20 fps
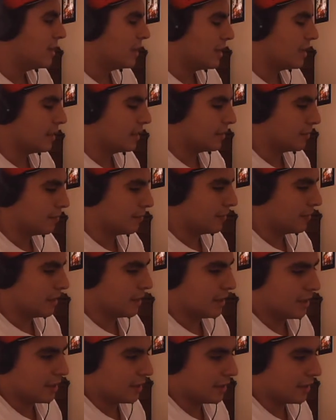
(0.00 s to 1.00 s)
in the
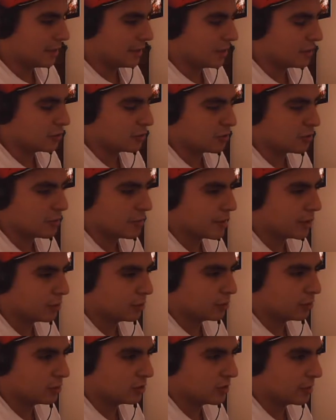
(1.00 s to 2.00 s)
in the
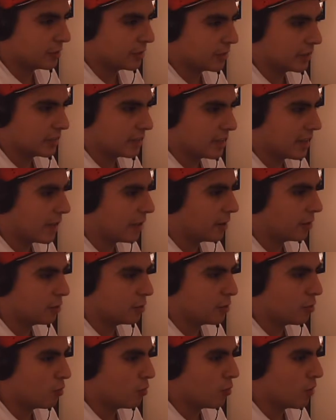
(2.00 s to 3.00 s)
instrumental or something like that. I don't
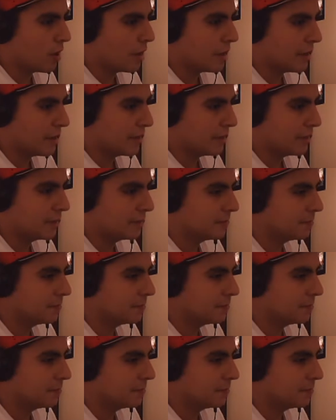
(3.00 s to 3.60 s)
know why.